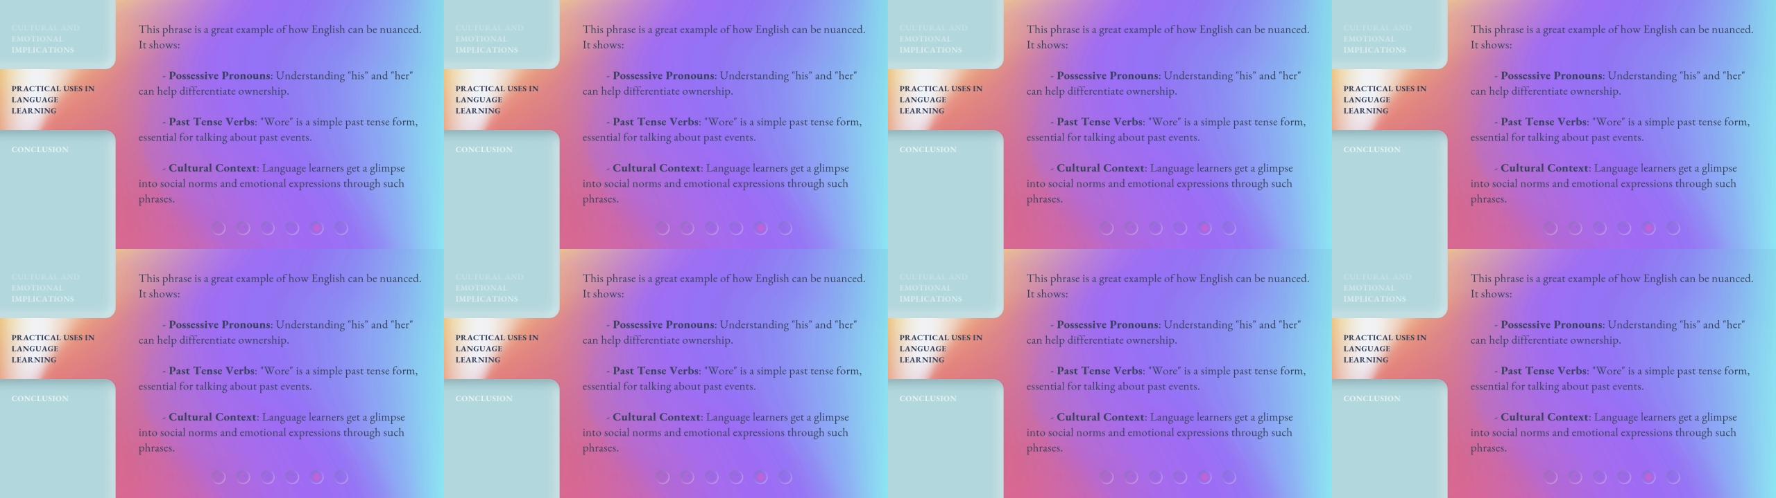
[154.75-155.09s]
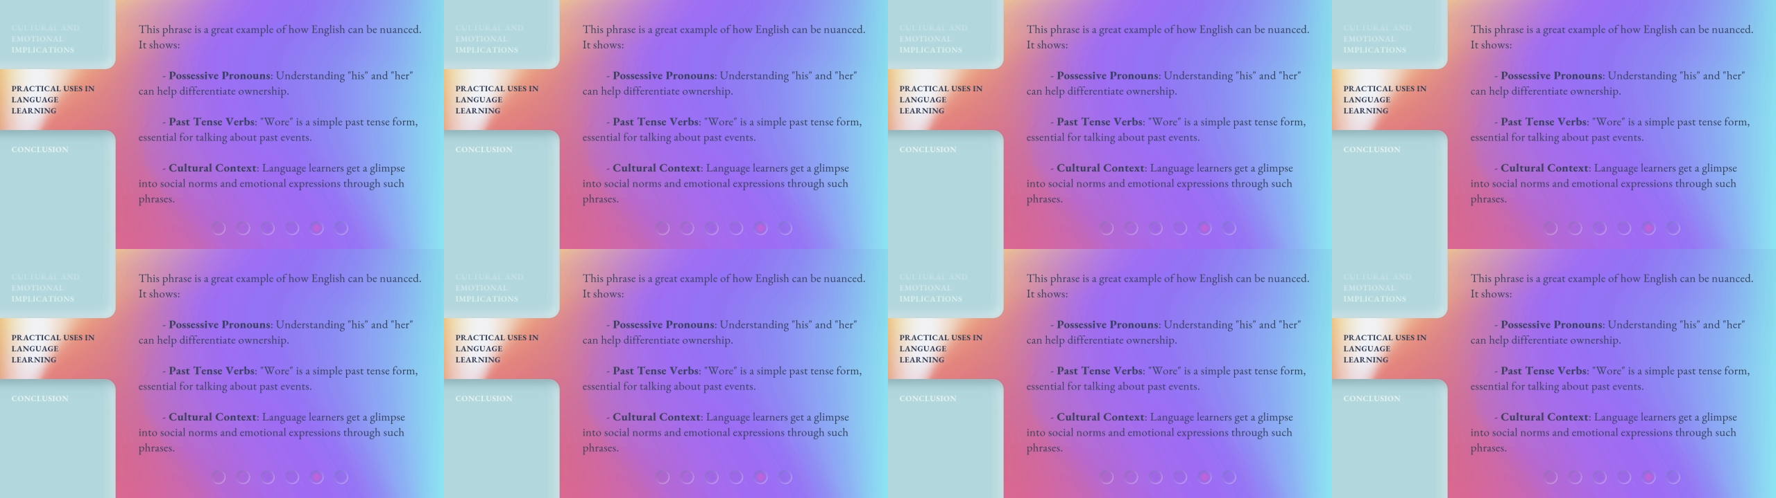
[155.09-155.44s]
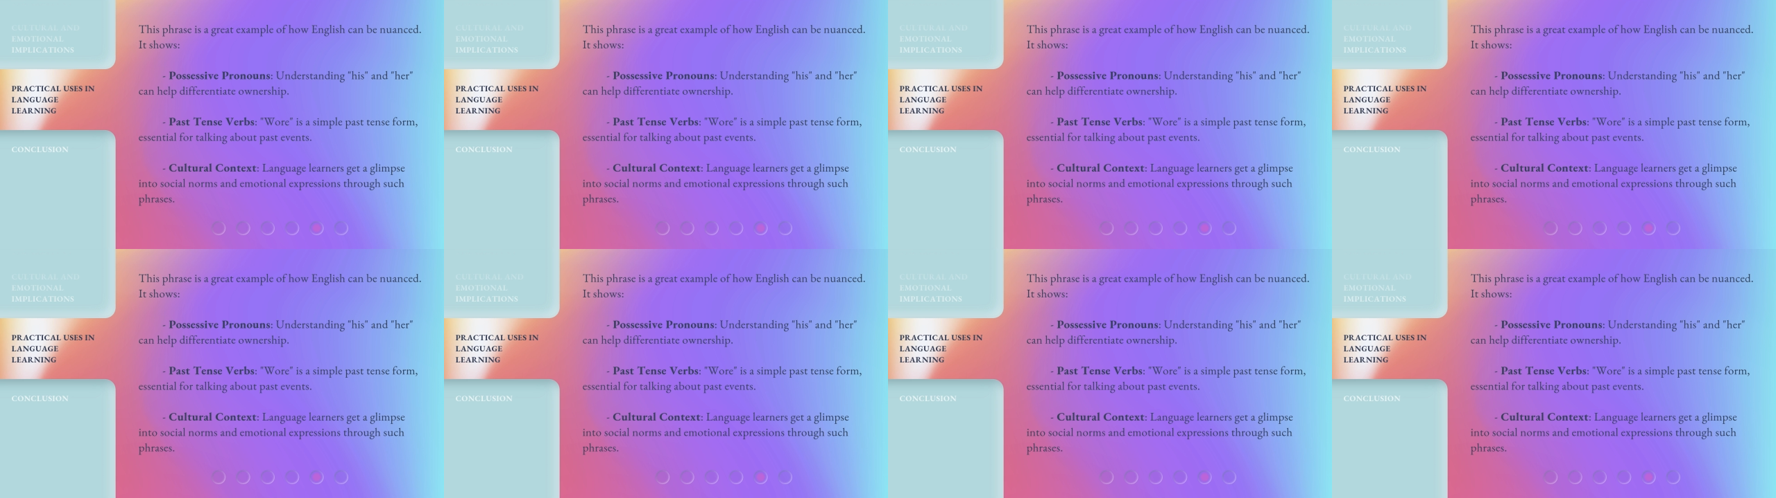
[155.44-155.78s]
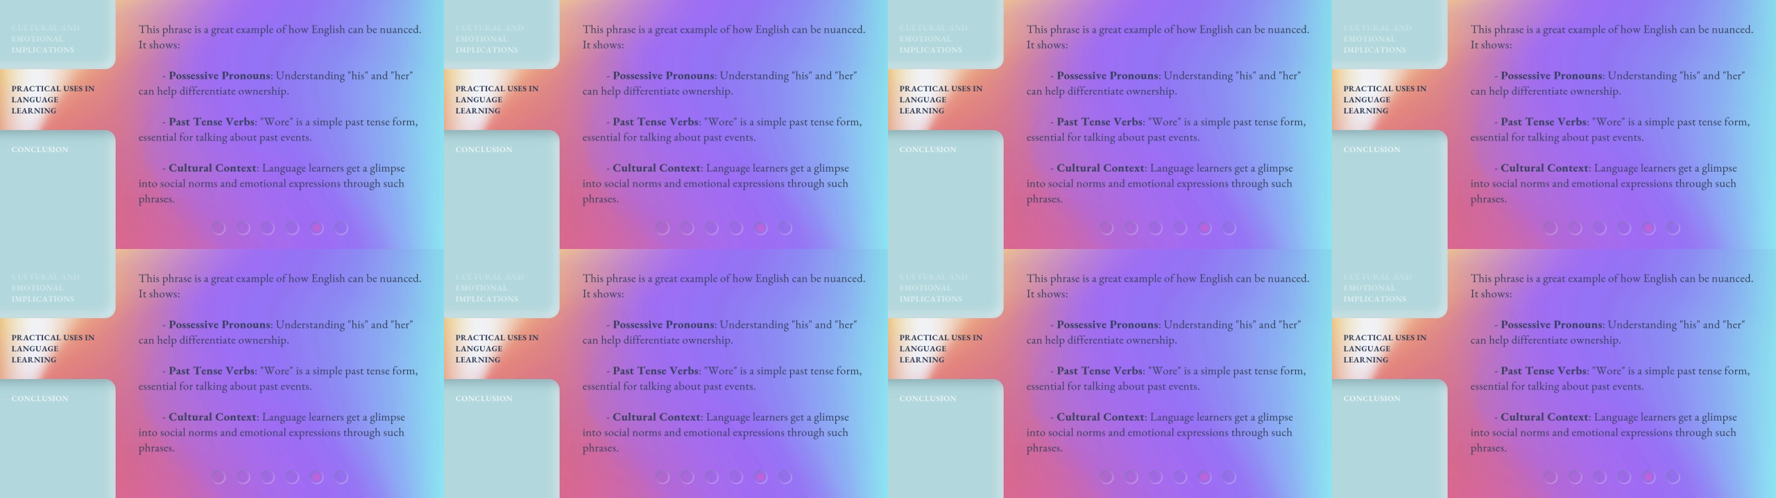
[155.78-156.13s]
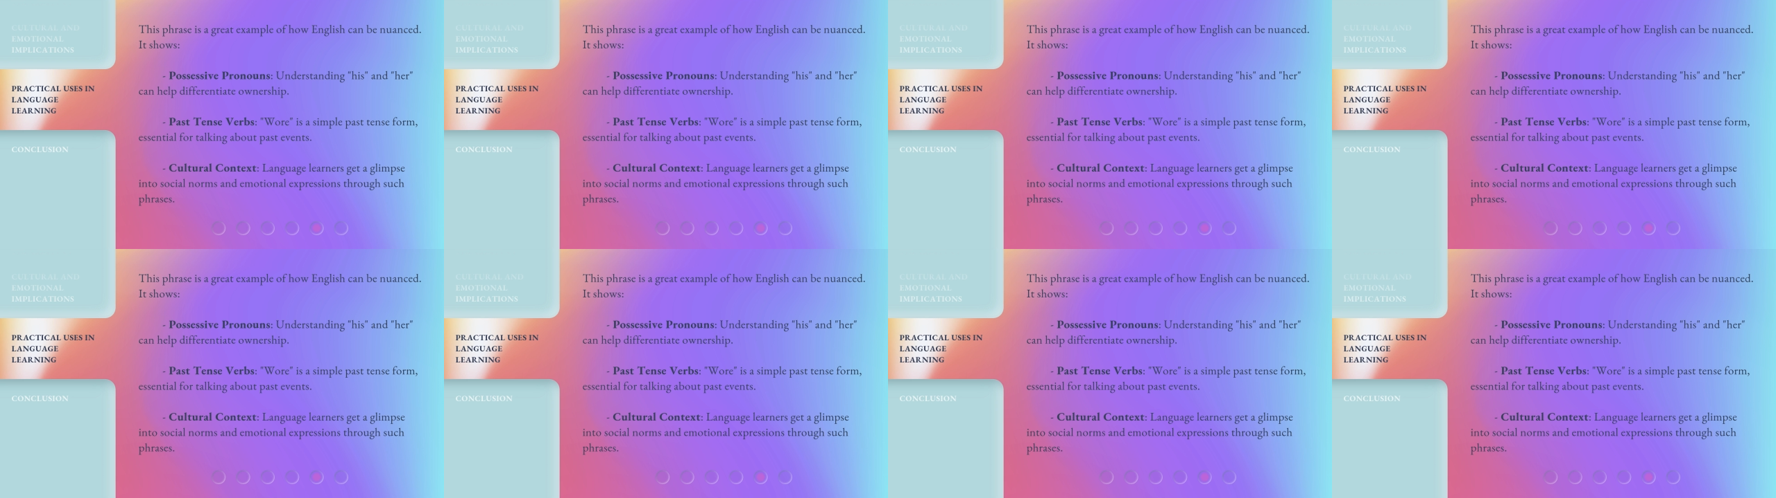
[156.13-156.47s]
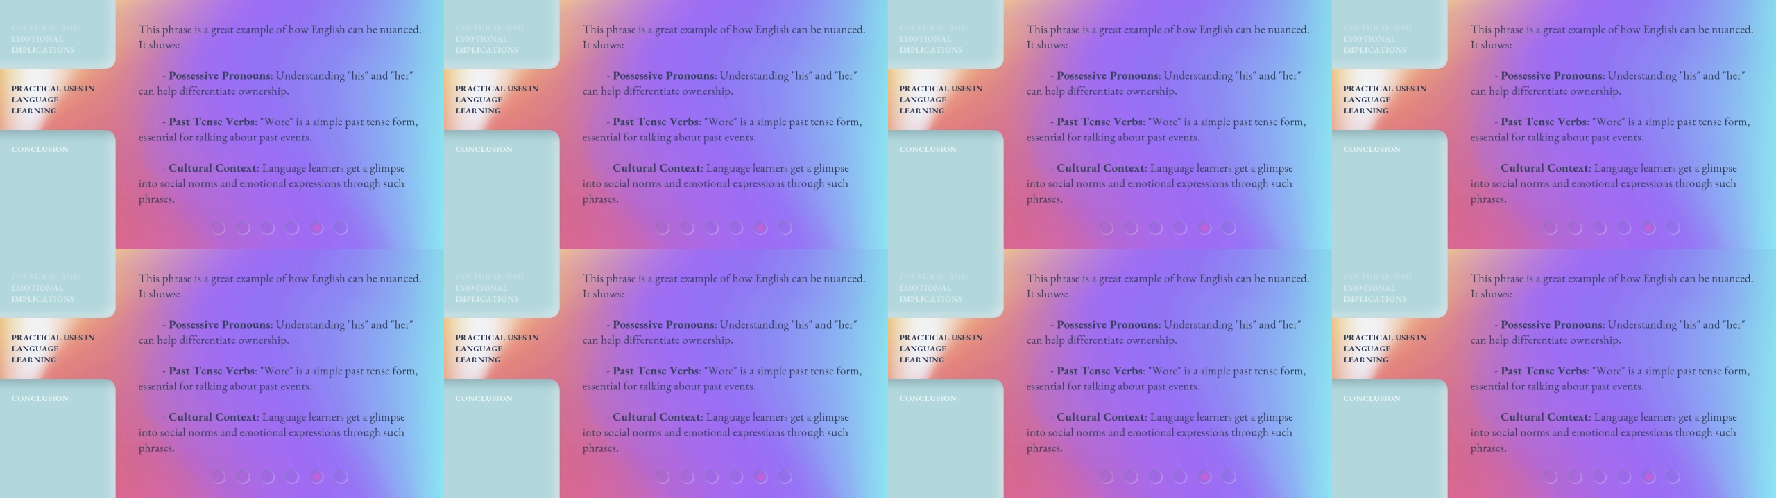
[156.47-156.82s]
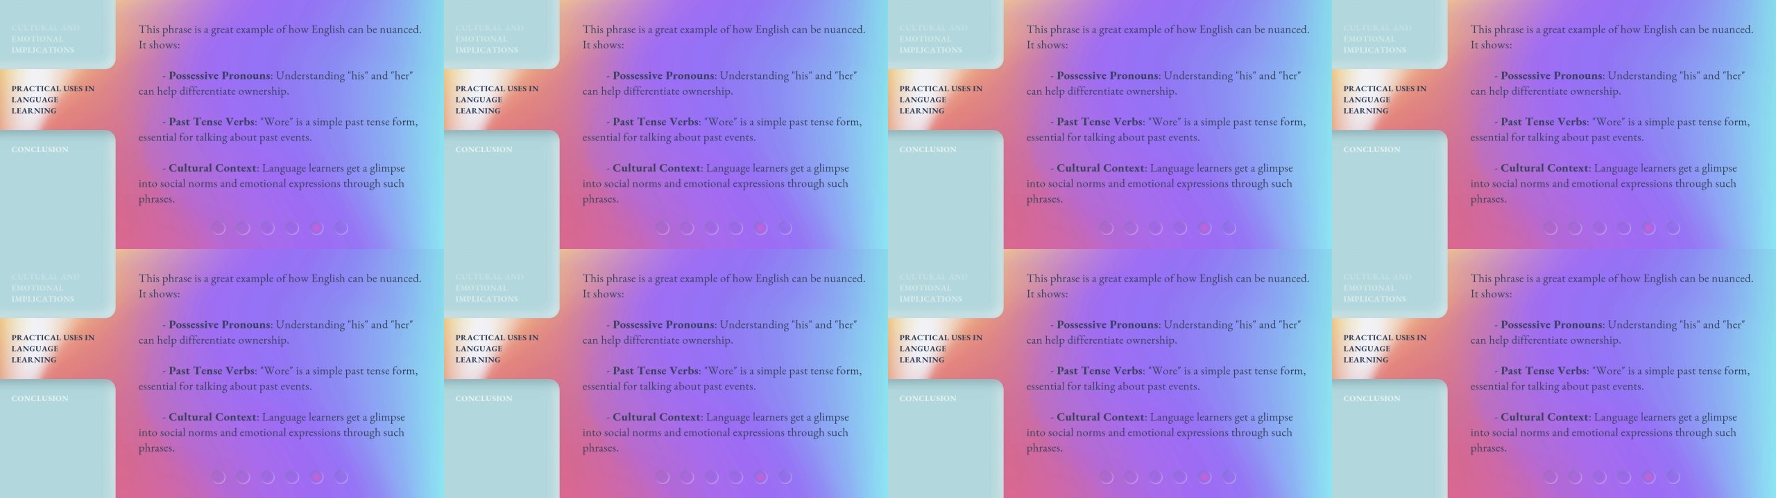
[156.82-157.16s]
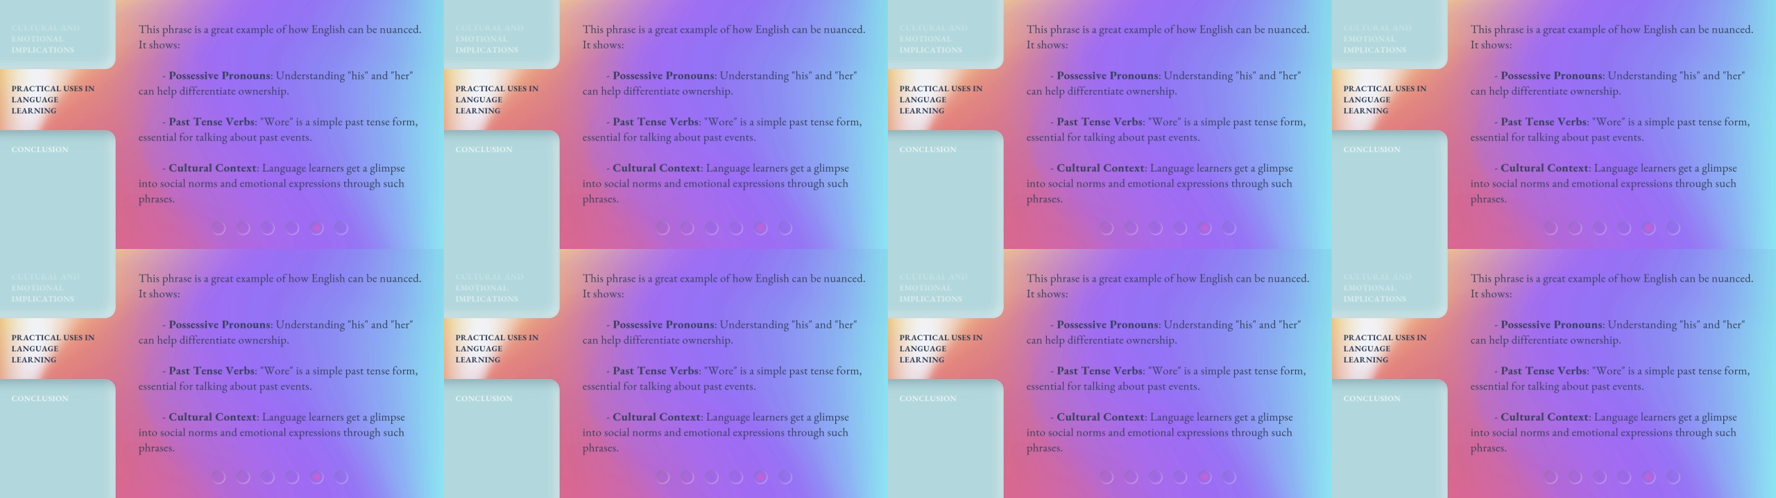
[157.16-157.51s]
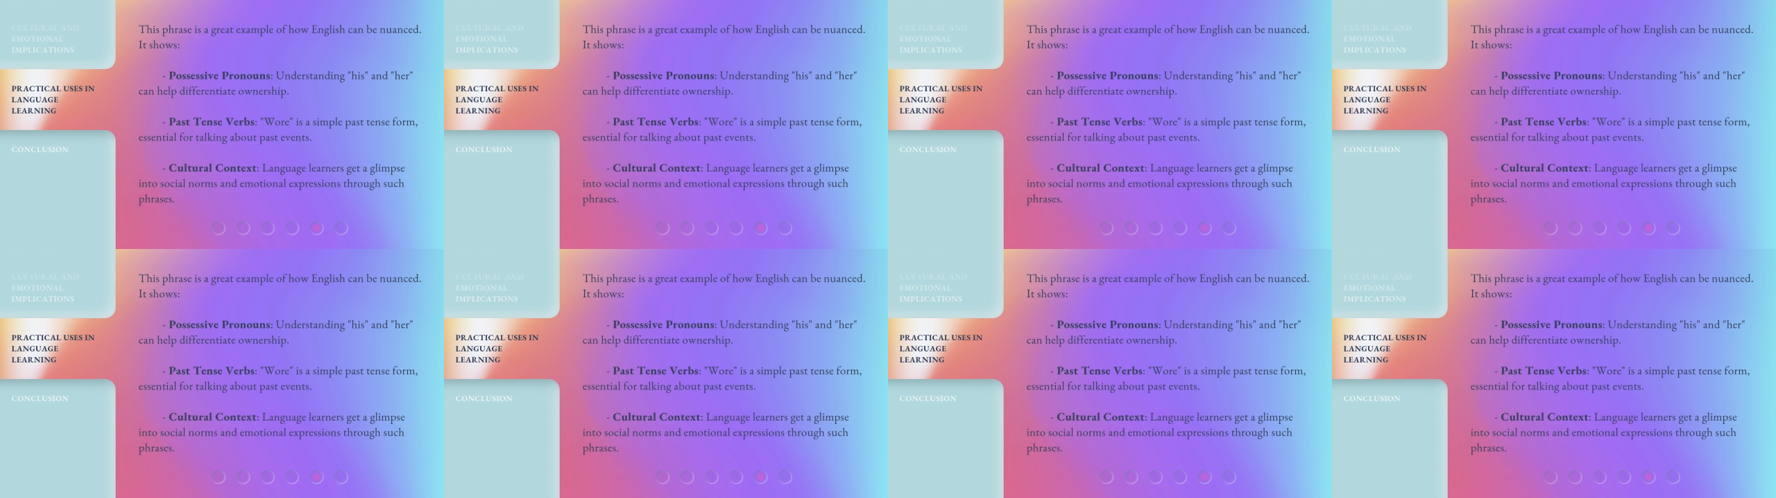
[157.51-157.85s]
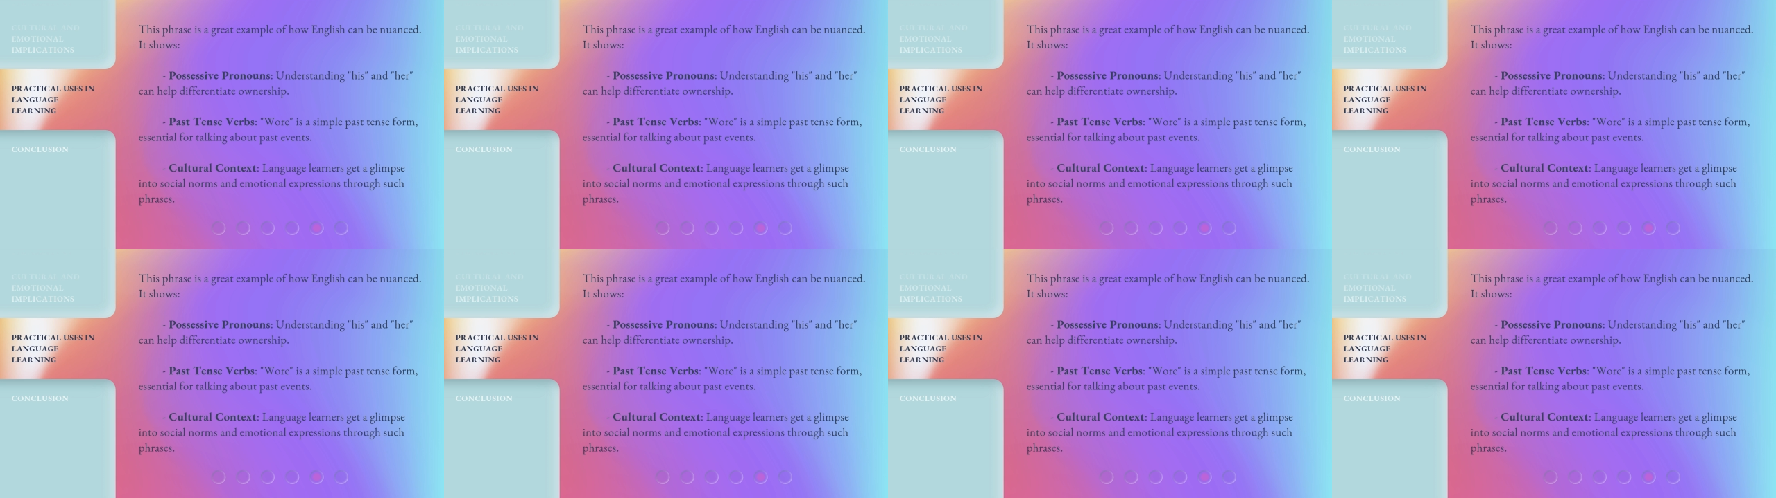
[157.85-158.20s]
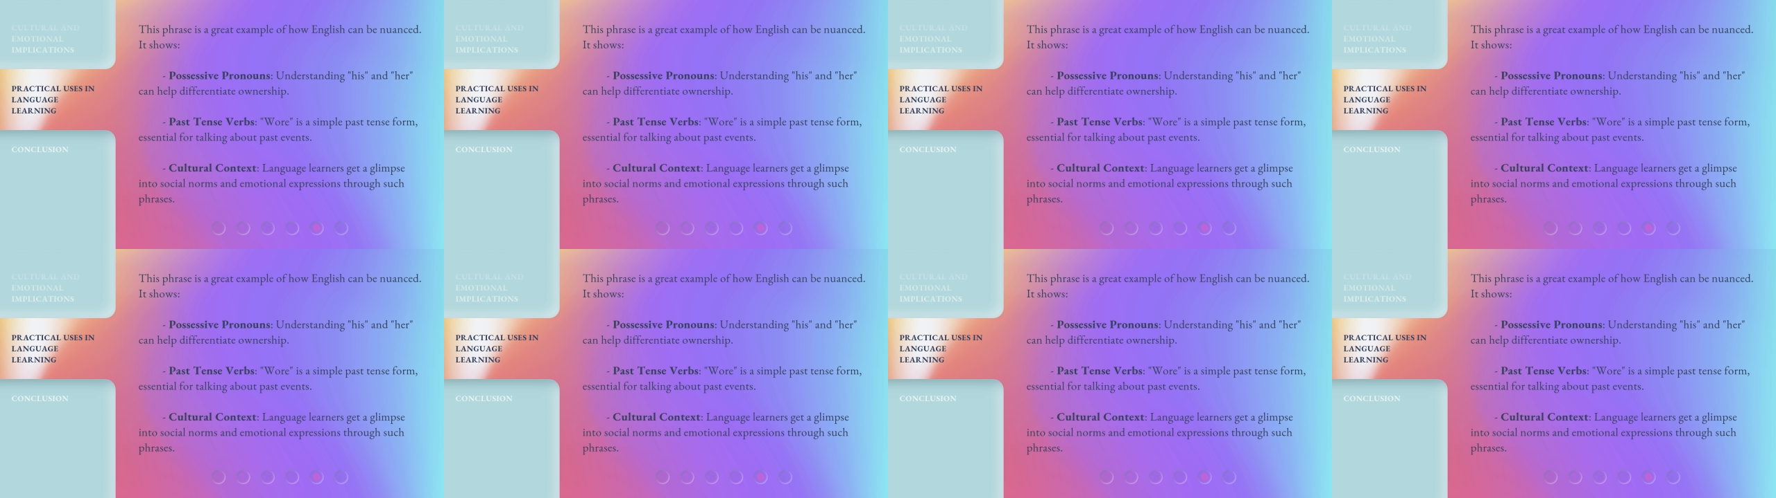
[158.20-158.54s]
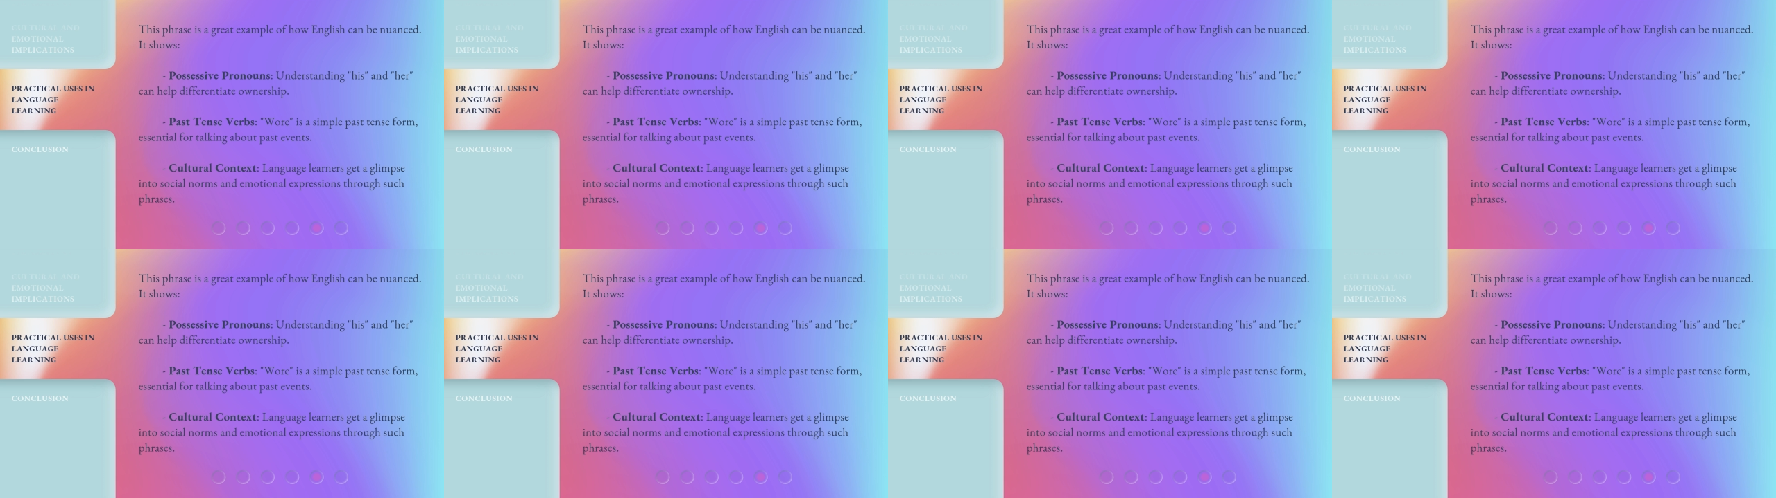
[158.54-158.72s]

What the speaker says: (no speaker visible)